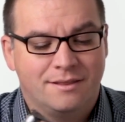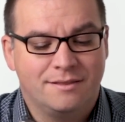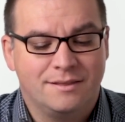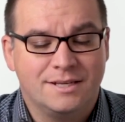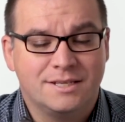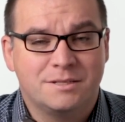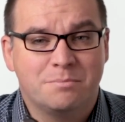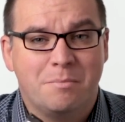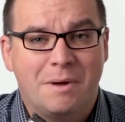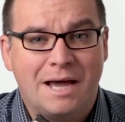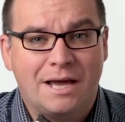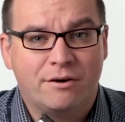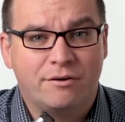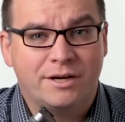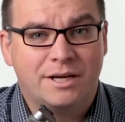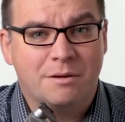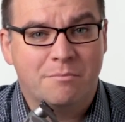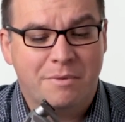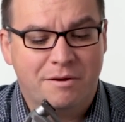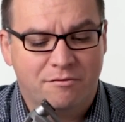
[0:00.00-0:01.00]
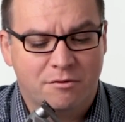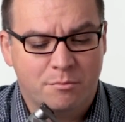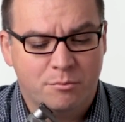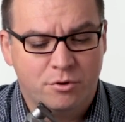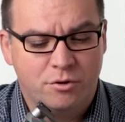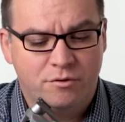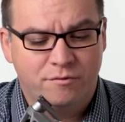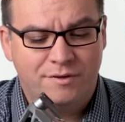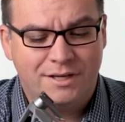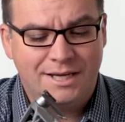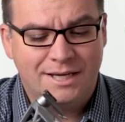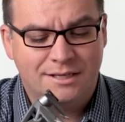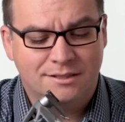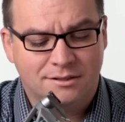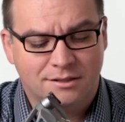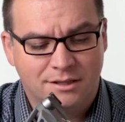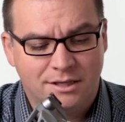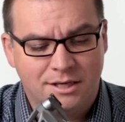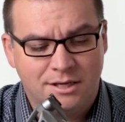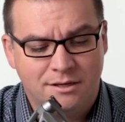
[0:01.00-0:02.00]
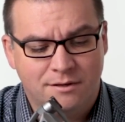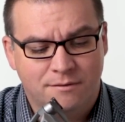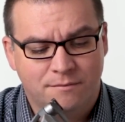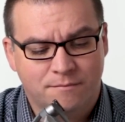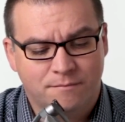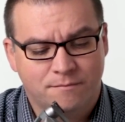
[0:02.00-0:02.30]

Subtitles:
This battery can be removed easily.